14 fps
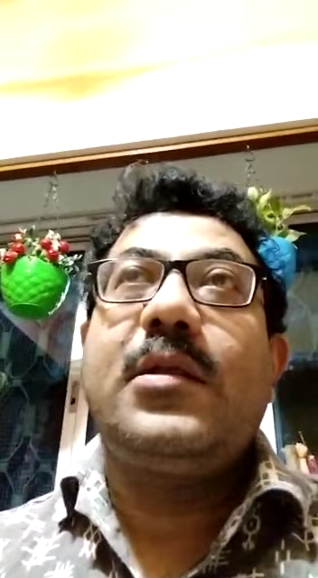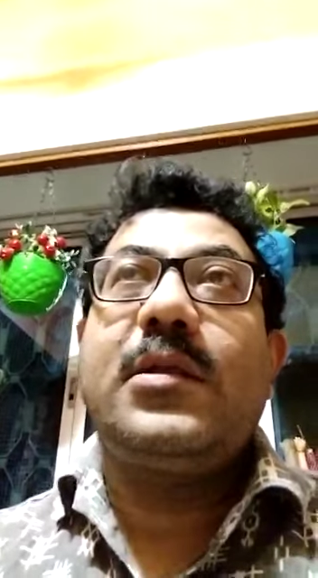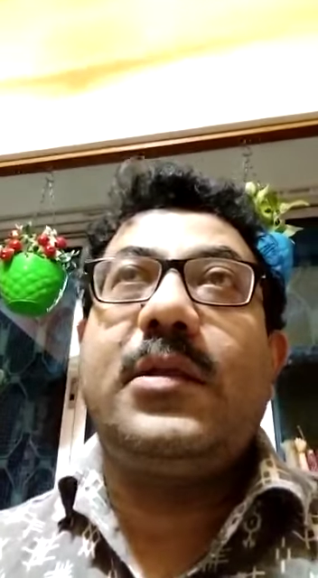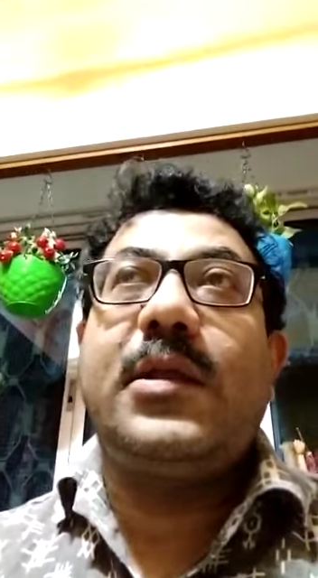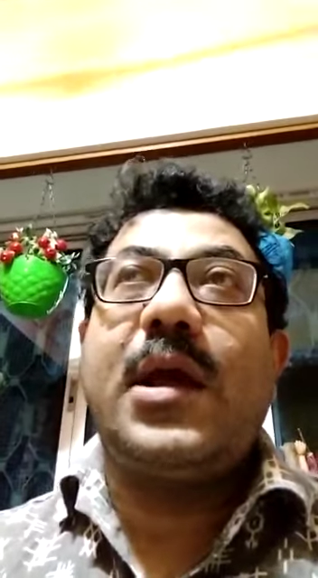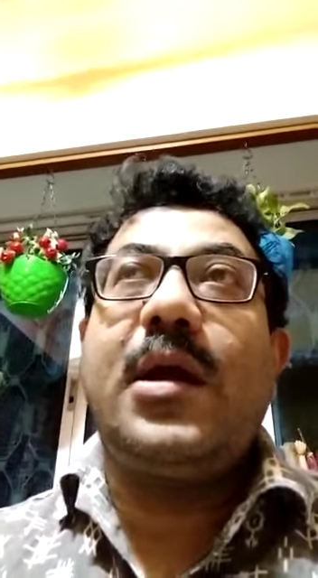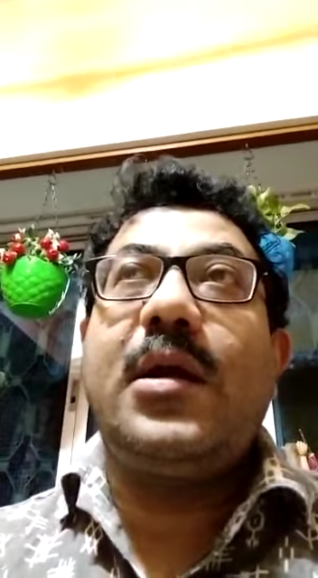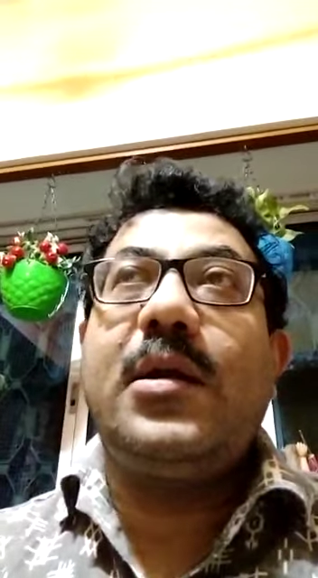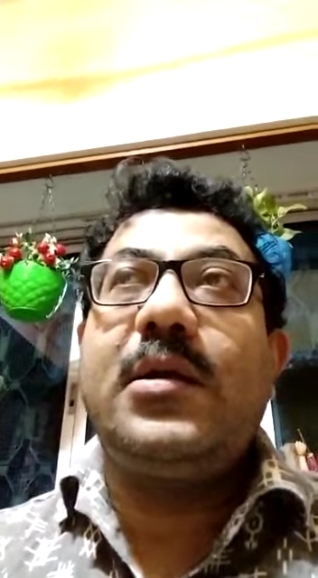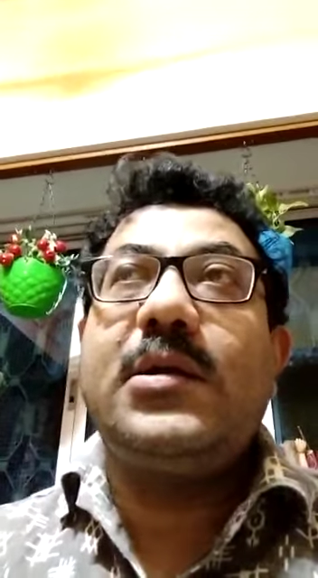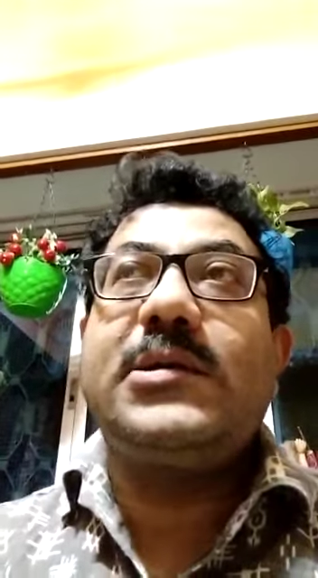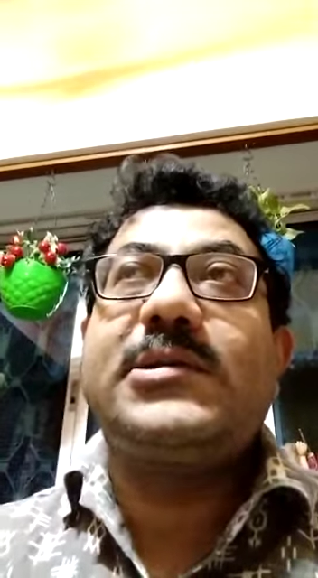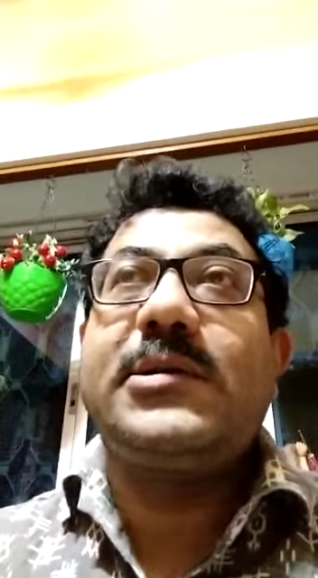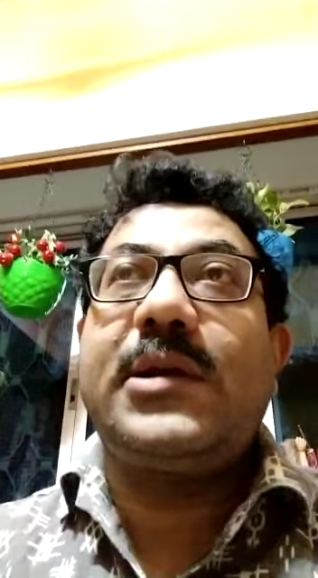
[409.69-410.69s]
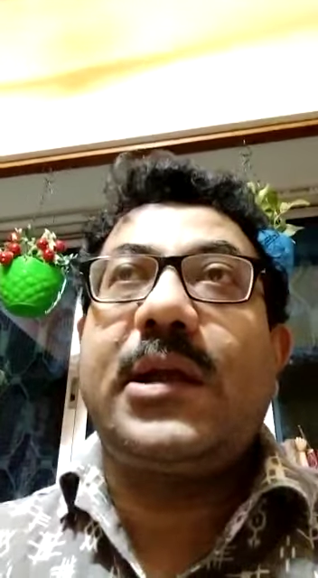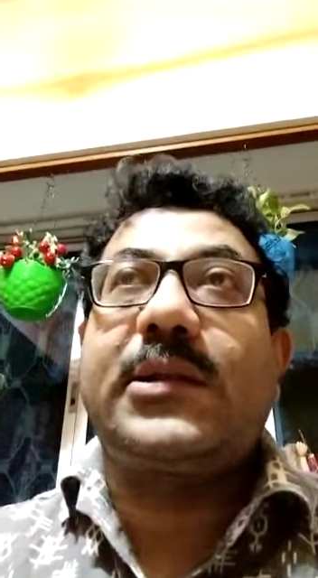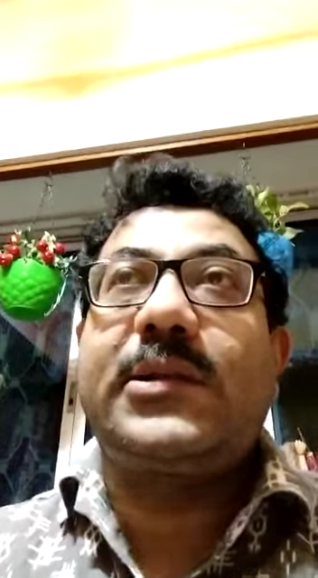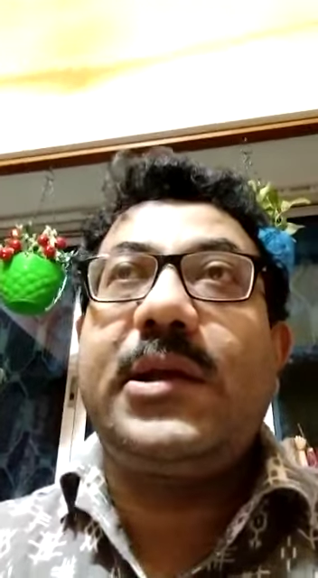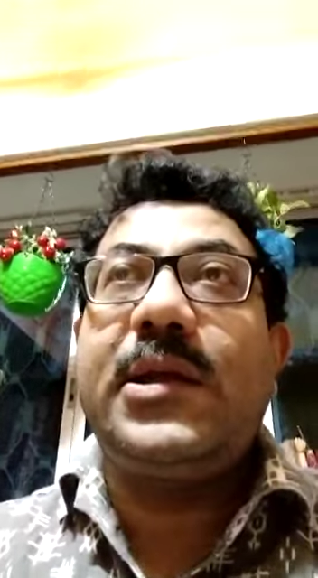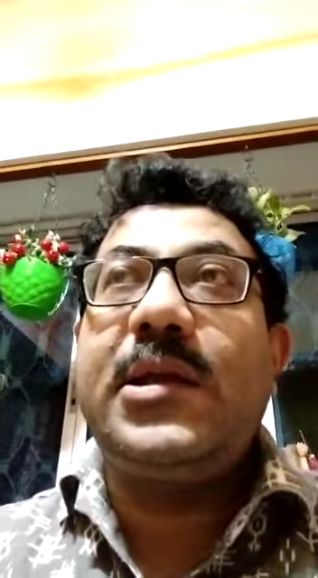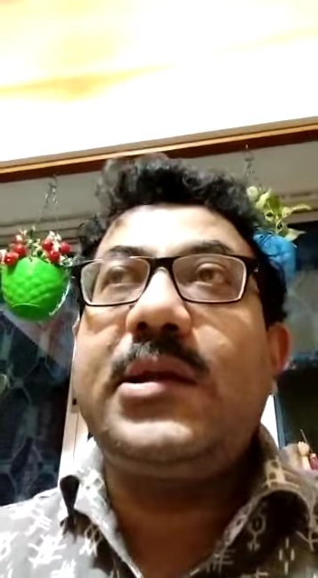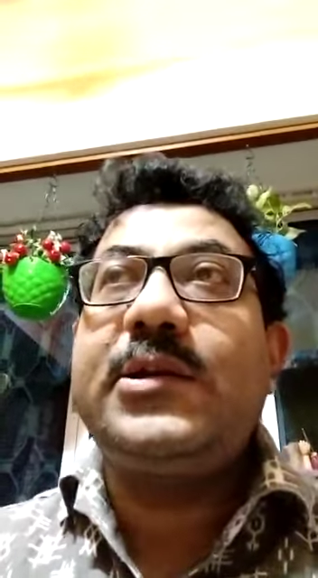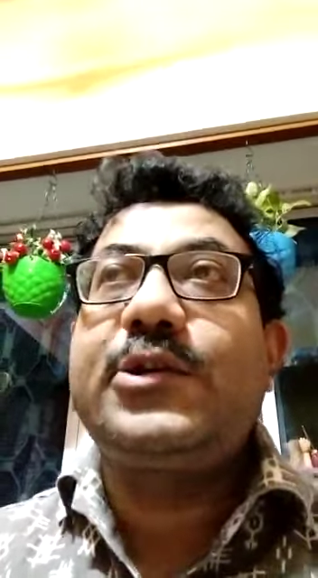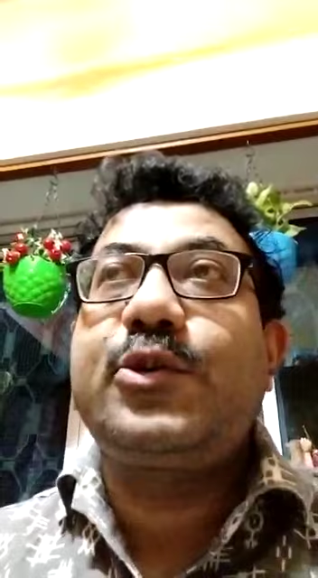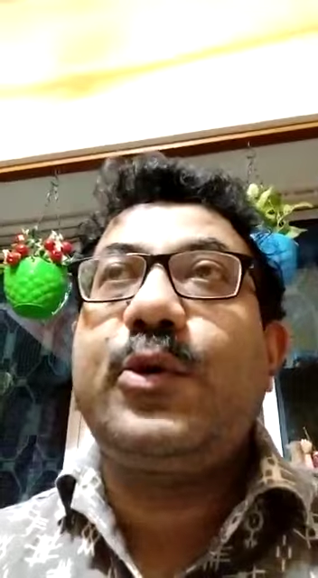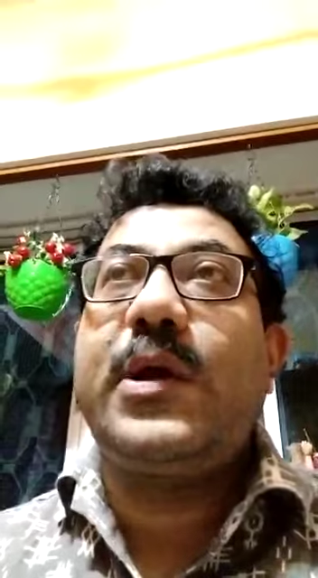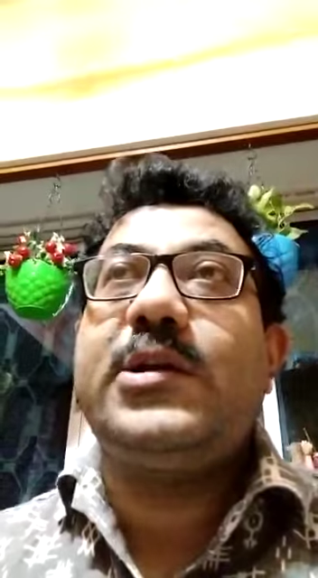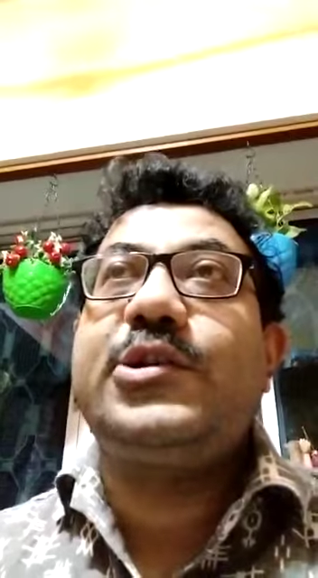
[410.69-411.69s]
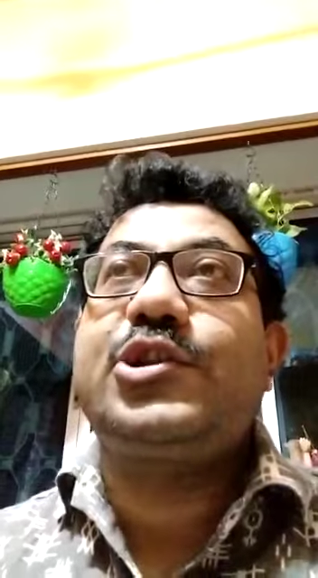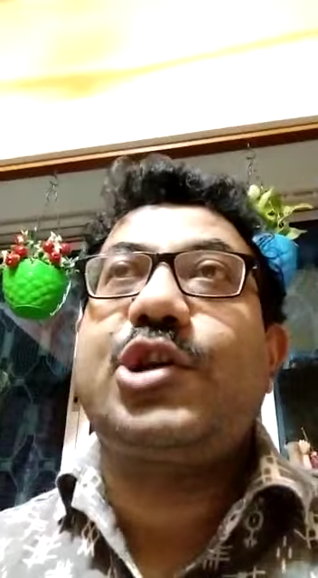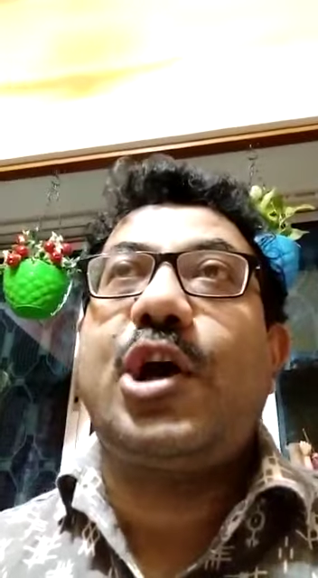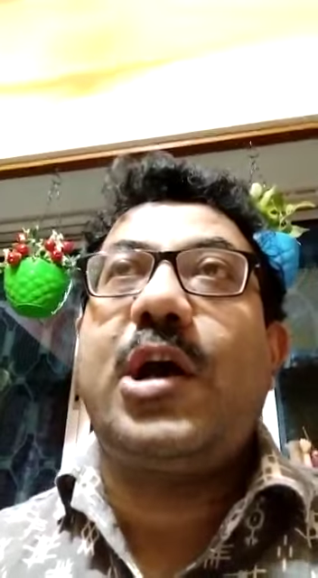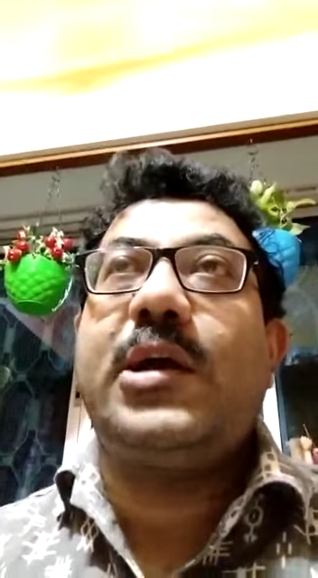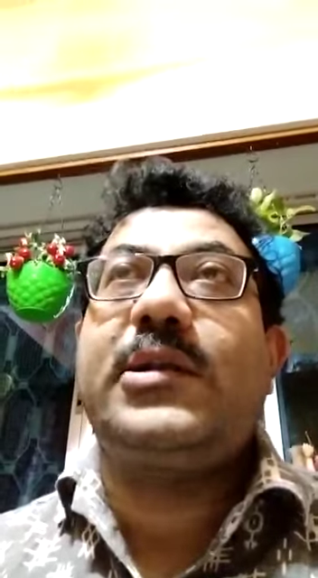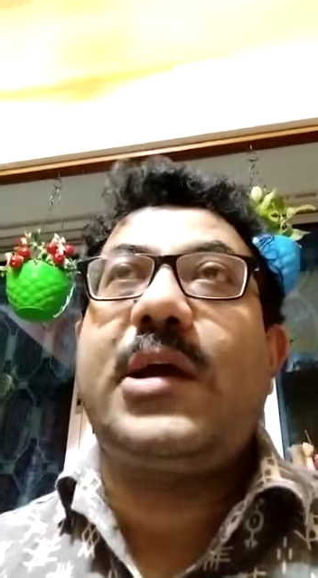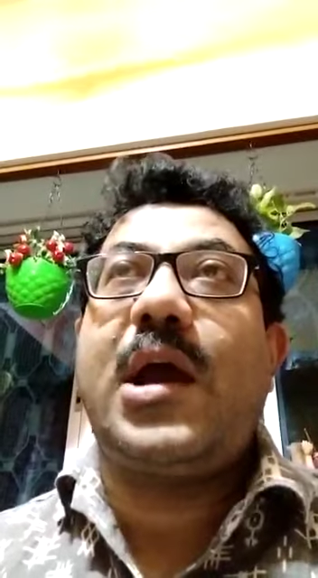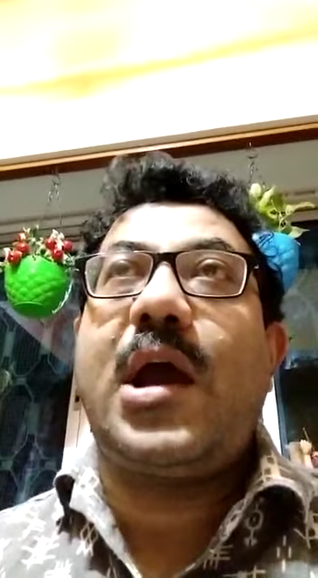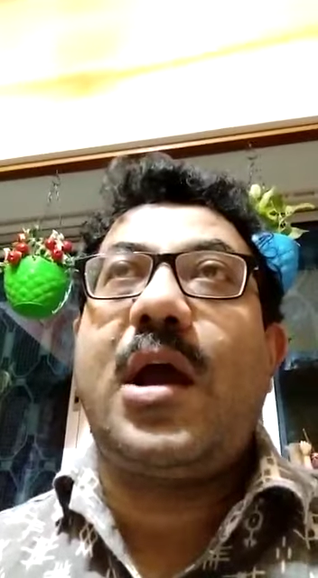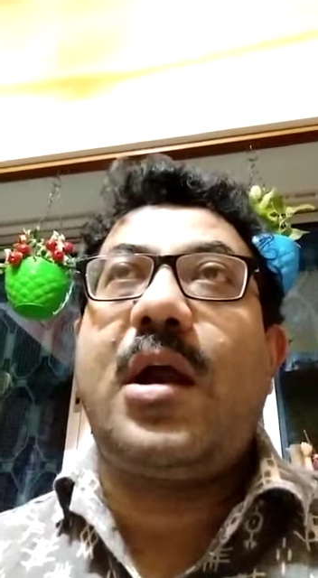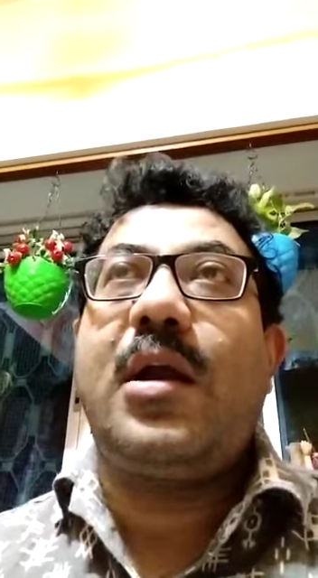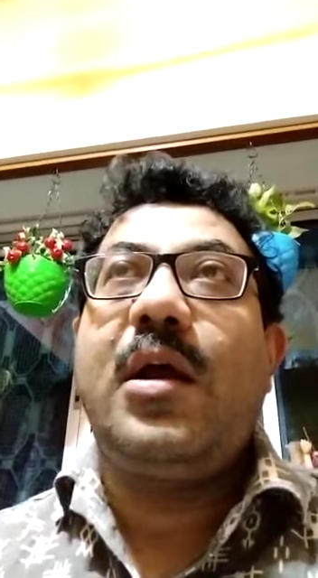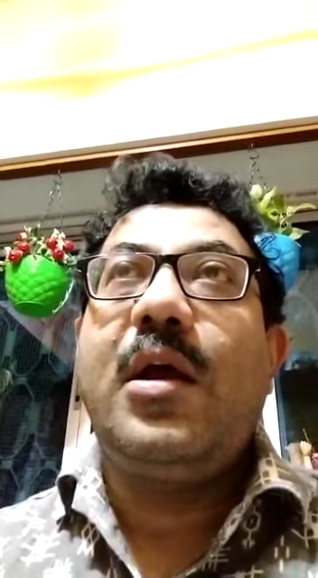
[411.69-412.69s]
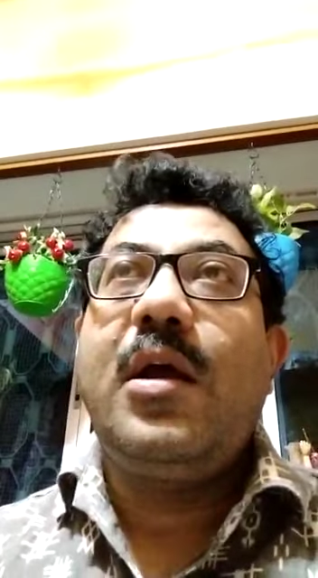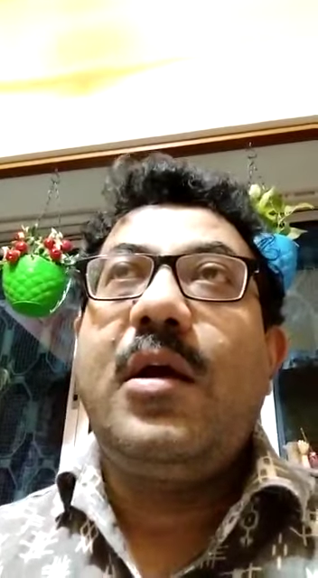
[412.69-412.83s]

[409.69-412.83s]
There is nothing to enjoy there,